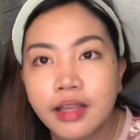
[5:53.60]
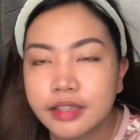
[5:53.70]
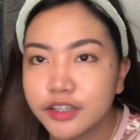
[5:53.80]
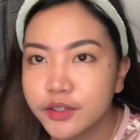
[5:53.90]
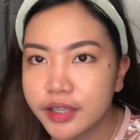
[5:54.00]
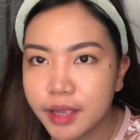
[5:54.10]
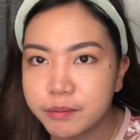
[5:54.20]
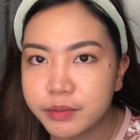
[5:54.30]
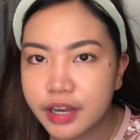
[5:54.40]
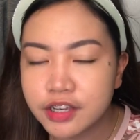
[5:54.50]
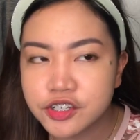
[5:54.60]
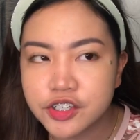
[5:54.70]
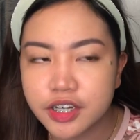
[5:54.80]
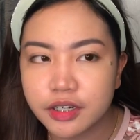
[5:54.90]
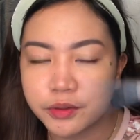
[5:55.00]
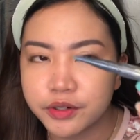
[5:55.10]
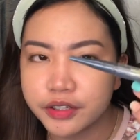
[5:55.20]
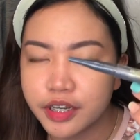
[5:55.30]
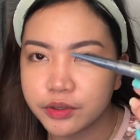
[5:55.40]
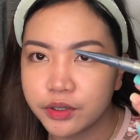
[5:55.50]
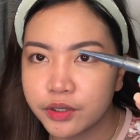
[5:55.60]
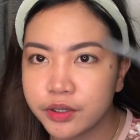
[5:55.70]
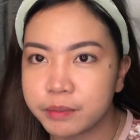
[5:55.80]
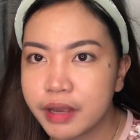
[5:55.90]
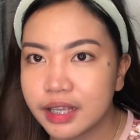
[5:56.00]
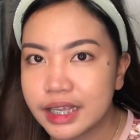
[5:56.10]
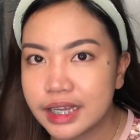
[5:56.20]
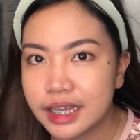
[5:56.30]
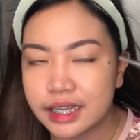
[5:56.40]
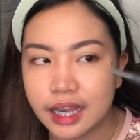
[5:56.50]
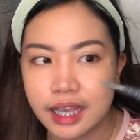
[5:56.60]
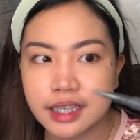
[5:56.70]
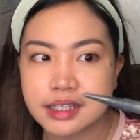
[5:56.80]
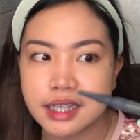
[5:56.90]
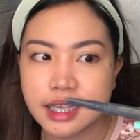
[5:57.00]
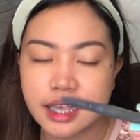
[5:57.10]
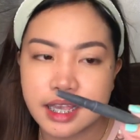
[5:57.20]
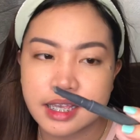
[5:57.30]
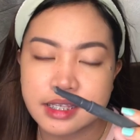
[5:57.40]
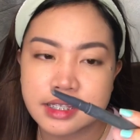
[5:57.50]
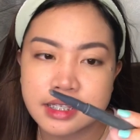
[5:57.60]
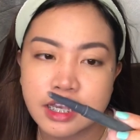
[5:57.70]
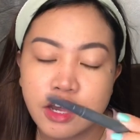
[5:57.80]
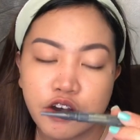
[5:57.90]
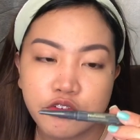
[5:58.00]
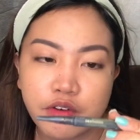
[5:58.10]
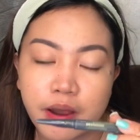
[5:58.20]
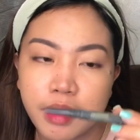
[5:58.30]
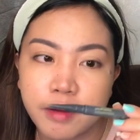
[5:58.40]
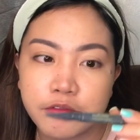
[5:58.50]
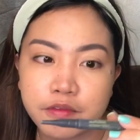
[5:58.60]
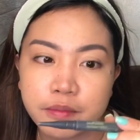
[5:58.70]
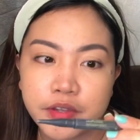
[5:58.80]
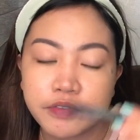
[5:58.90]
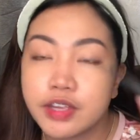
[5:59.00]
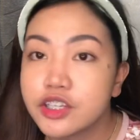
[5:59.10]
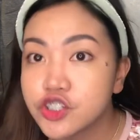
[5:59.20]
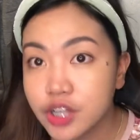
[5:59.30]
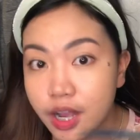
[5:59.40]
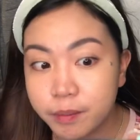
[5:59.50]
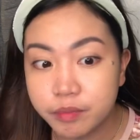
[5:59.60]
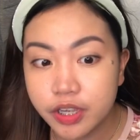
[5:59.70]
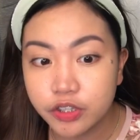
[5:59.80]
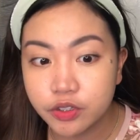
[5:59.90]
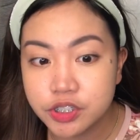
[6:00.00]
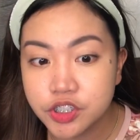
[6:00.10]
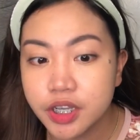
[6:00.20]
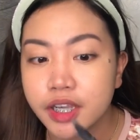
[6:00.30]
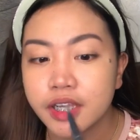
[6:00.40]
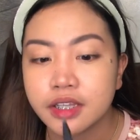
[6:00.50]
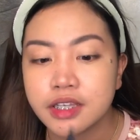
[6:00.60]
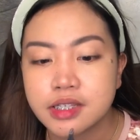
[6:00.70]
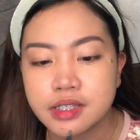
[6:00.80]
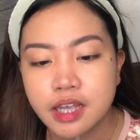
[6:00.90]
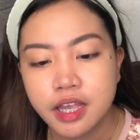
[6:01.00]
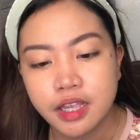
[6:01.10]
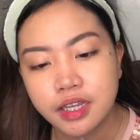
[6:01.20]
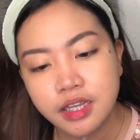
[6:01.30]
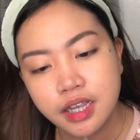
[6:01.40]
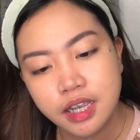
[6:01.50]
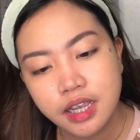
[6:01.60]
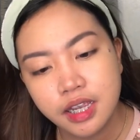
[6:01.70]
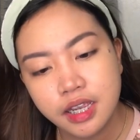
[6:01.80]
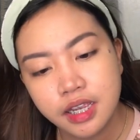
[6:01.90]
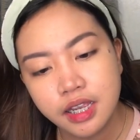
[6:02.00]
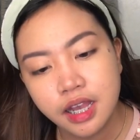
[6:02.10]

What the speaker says: Dito yung brush or dito yung pangkilay guys is from the face shop. Dito yung designing